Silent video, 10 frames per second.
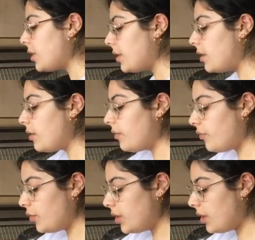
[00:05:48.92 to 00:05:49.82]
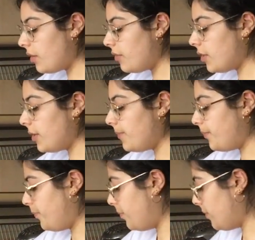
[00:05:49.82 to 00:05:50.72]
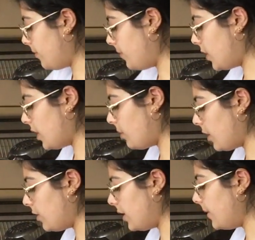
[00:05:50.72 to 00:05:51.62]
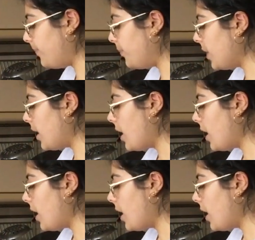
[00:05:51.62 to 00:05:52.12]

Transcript: I'm just going to fully cover it. Stick it back on the heat.